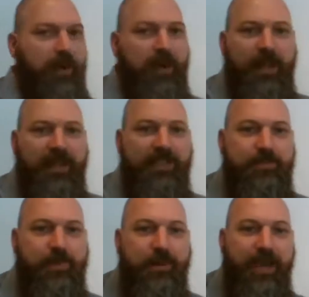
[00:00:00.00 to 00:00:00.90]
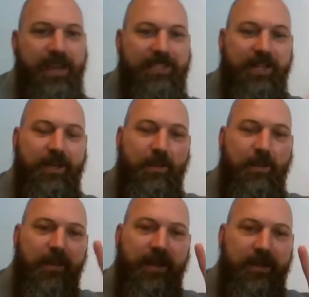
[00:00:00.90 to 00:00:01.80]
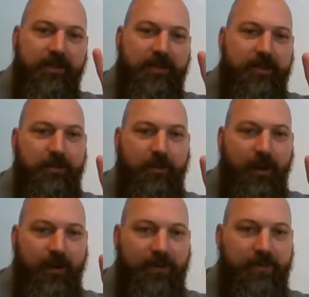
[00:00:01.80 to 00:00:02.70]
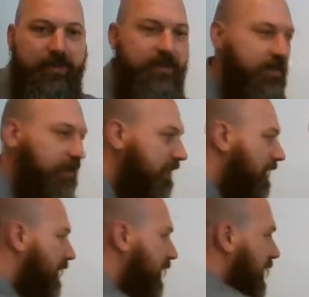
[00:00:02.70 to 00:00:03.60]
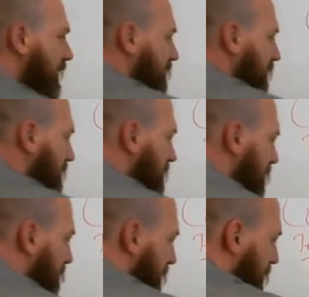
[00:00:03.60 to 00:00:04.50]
going to make this pretty basic. I'm only going to use two parties. All right, so let's say, for